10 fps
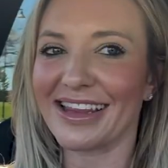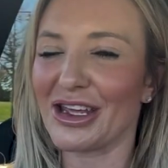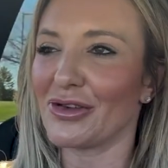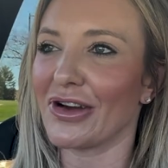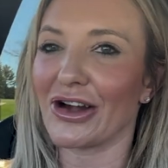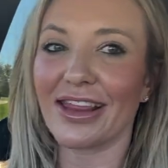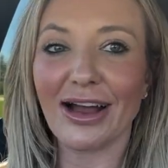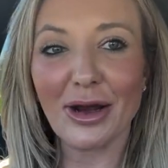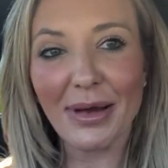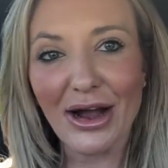that you've already
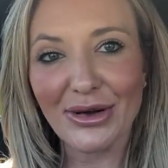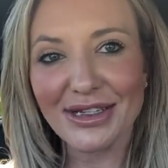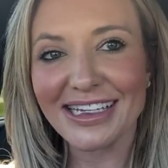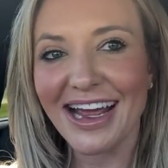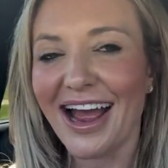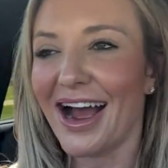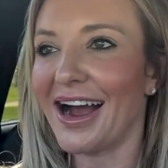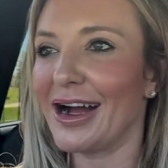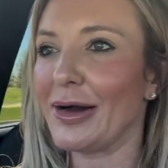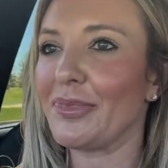thought about.
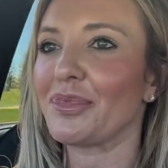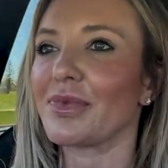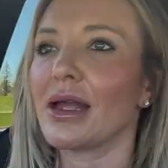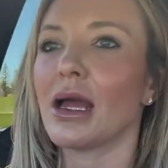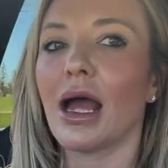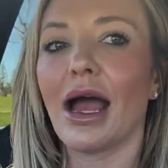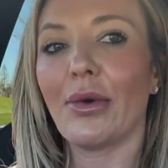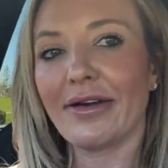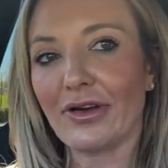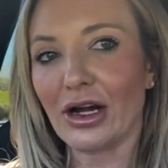Um,
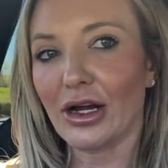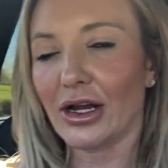however,